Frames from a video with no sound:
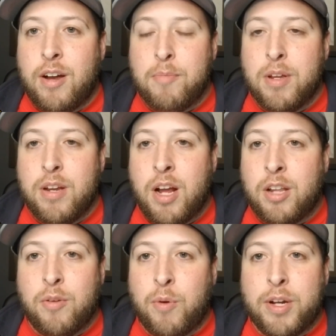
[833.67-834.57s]
I've been
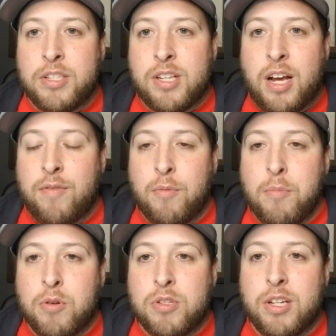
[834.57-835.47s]
on the right side for
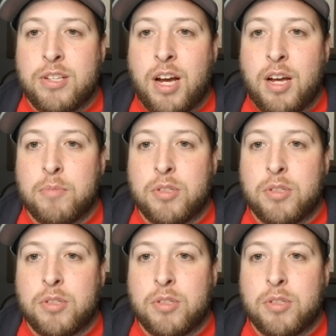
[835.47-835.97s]
most of the time.